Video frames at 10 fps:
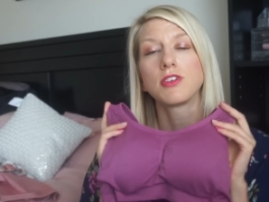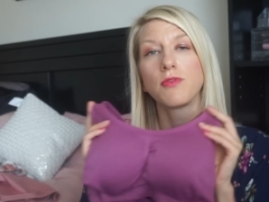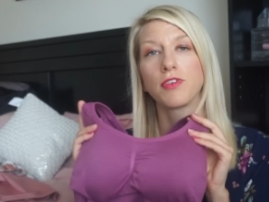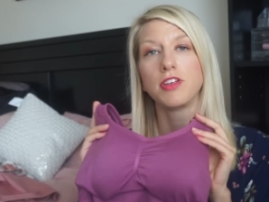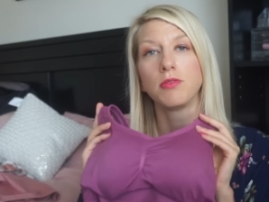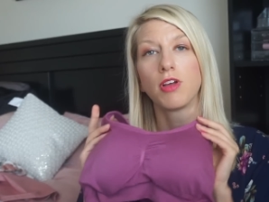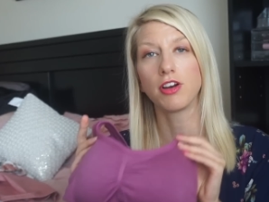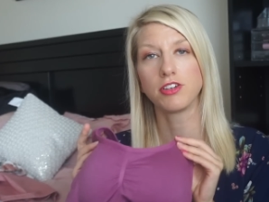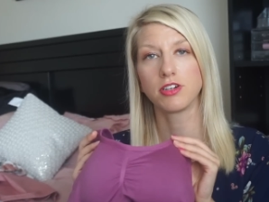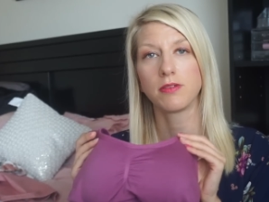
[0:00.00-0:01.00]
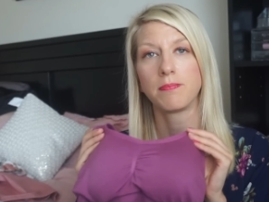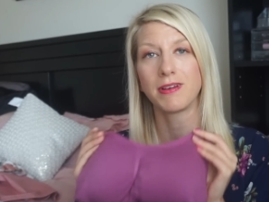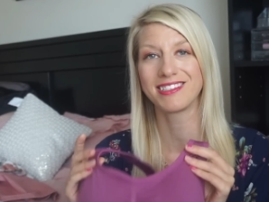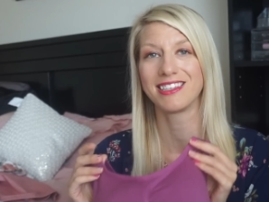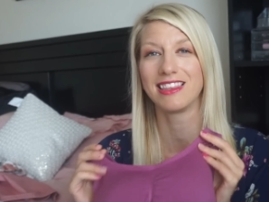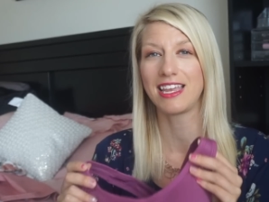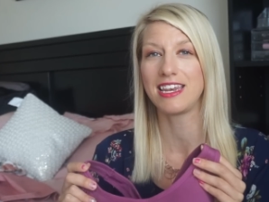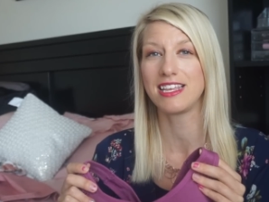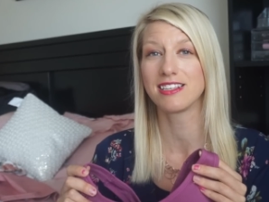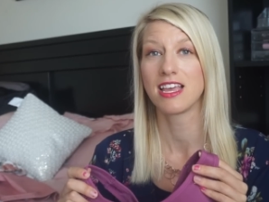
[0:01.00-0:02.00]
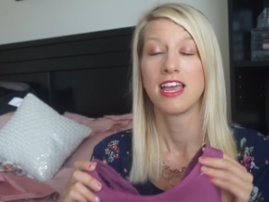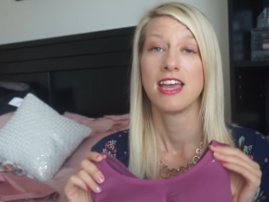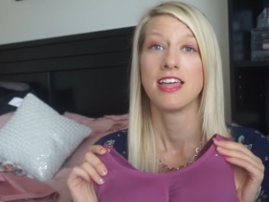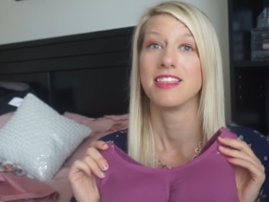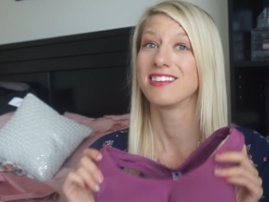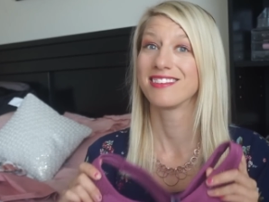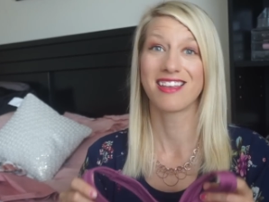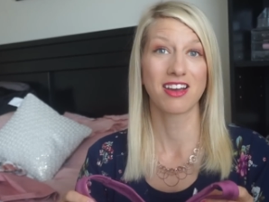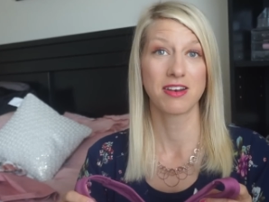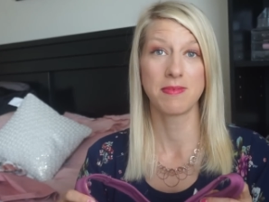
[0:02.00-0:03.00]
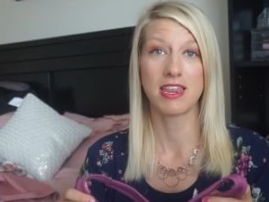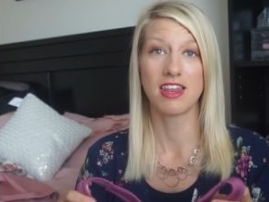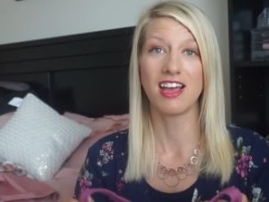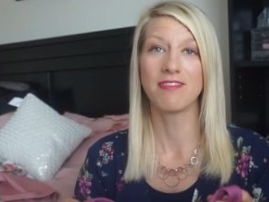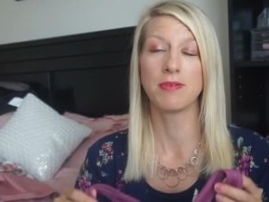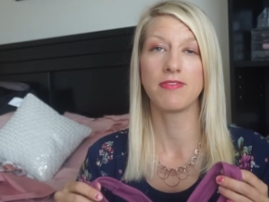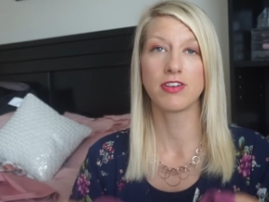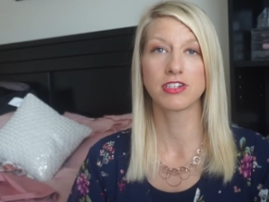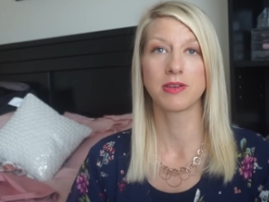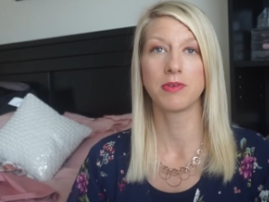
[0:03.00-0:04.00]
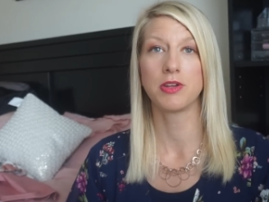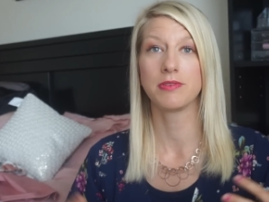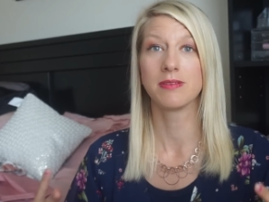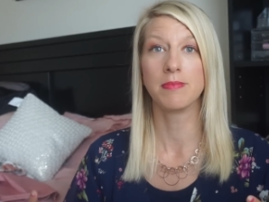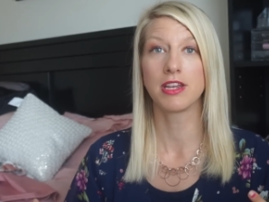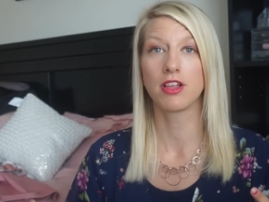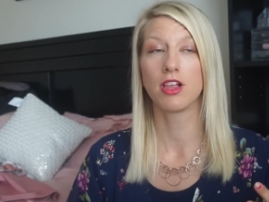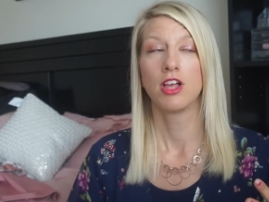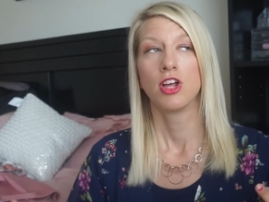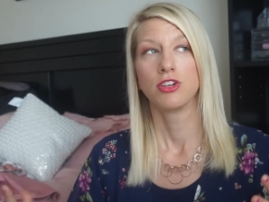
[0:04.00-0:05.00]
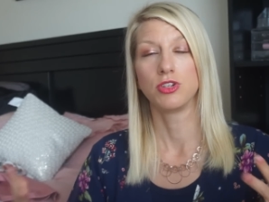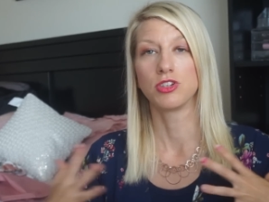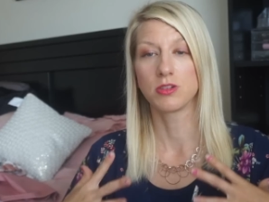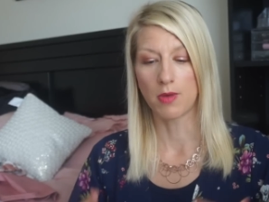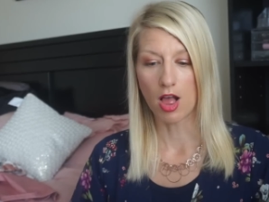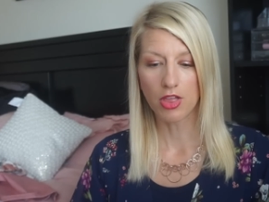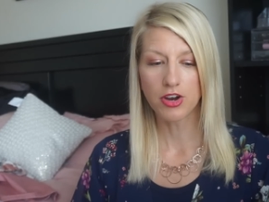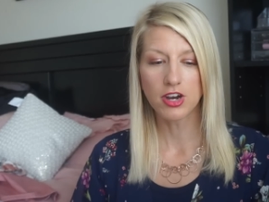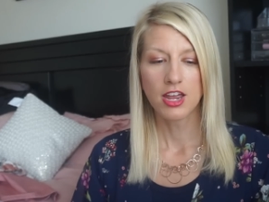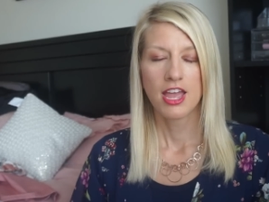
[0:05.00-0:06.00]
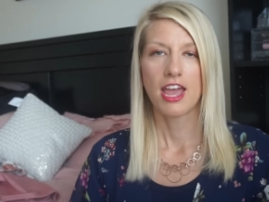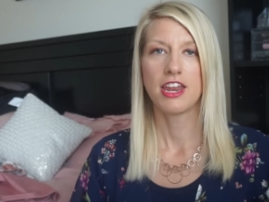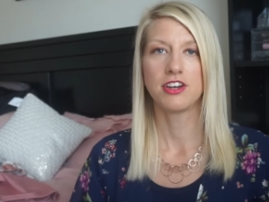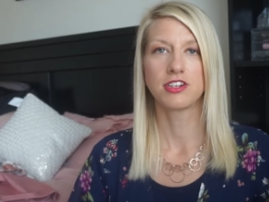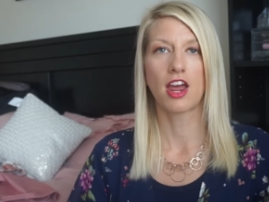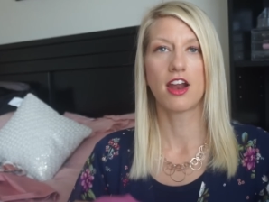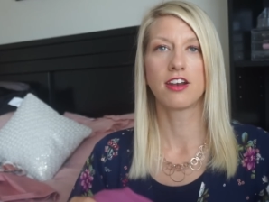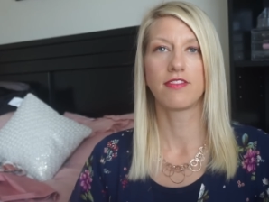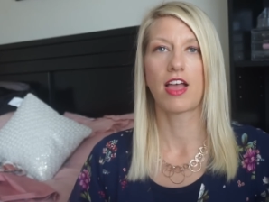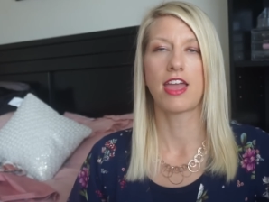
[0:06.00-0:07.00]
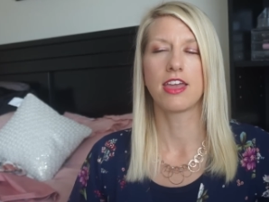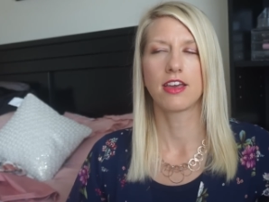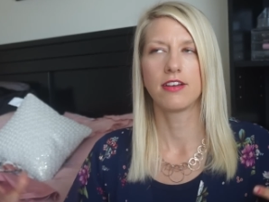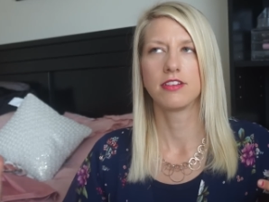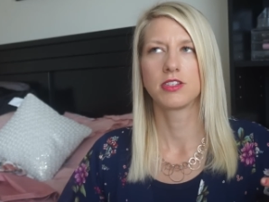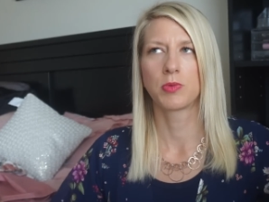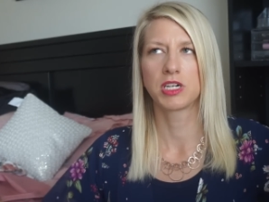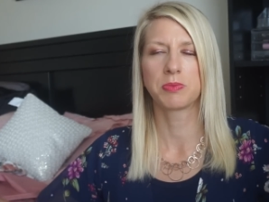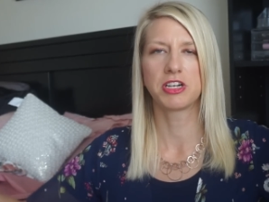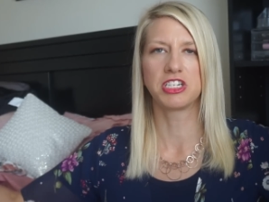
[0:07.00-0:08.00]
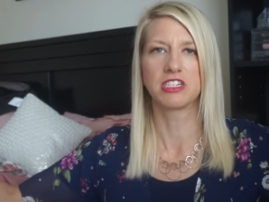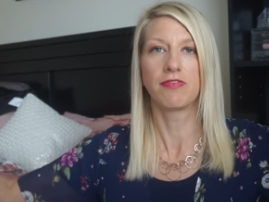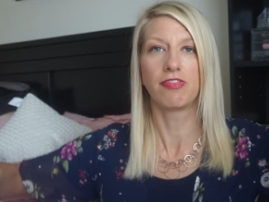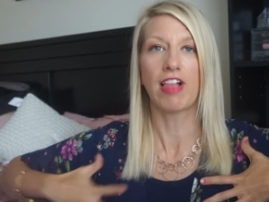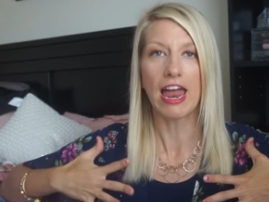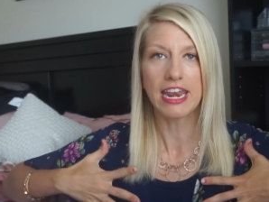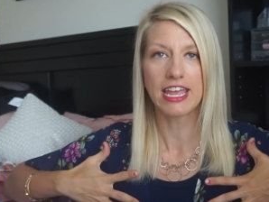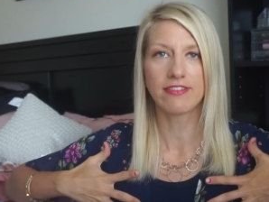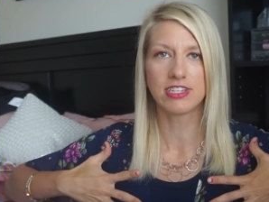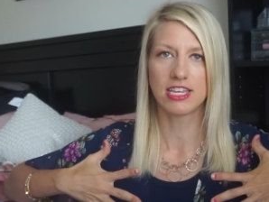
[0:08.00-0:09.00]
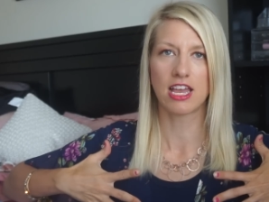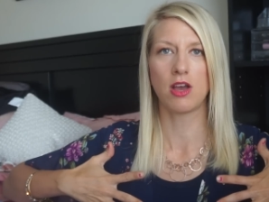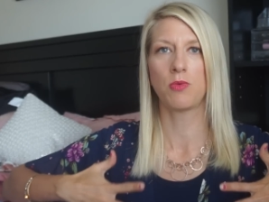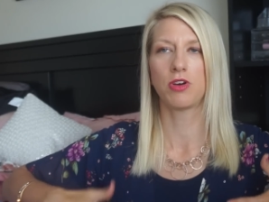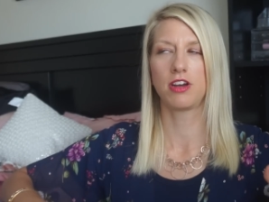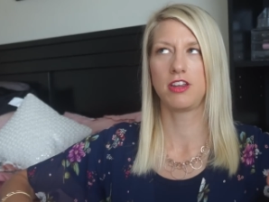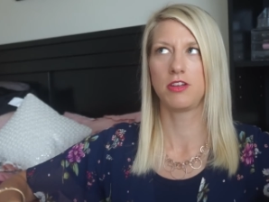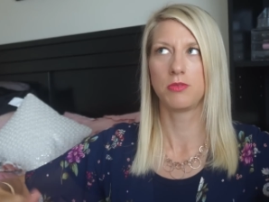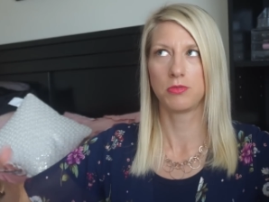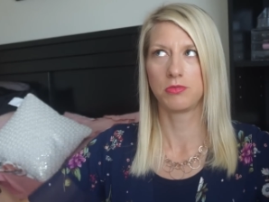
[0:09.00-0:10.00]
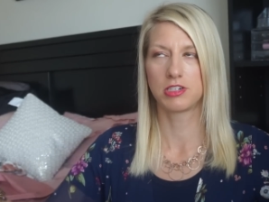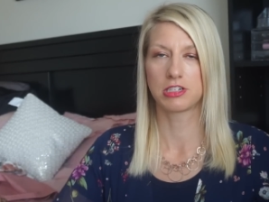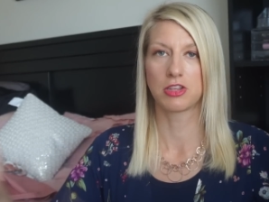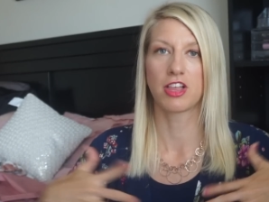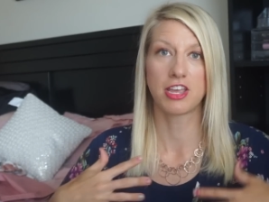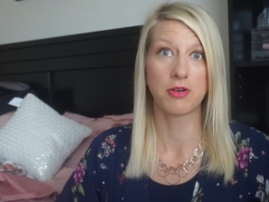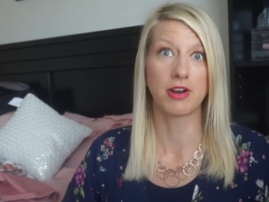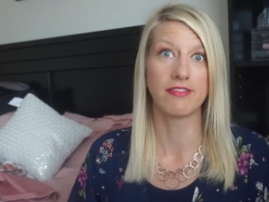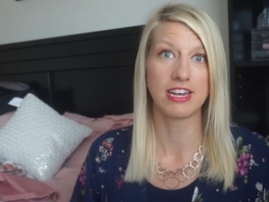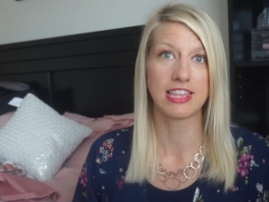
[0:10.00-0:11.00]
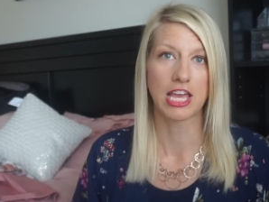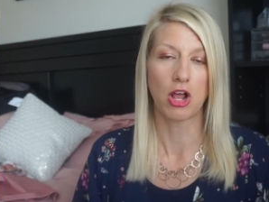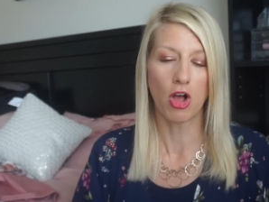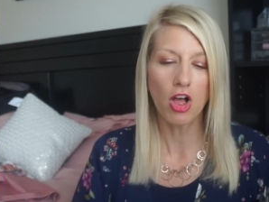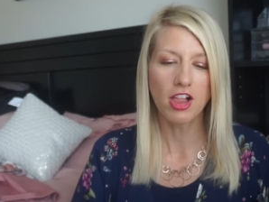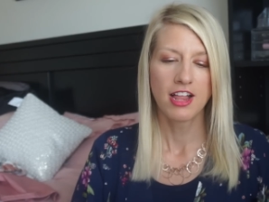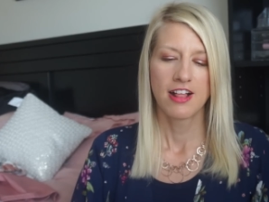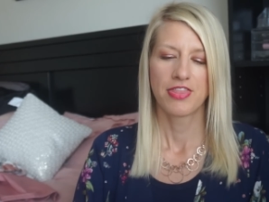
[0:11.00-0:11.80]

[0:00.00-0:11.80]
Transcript: So for you larger busted ladies, this is not gonna be enough. But if you're someone who's middle to smaller and you're tired of like sports brush just flattening everything out where you just look like you don't have anything at all.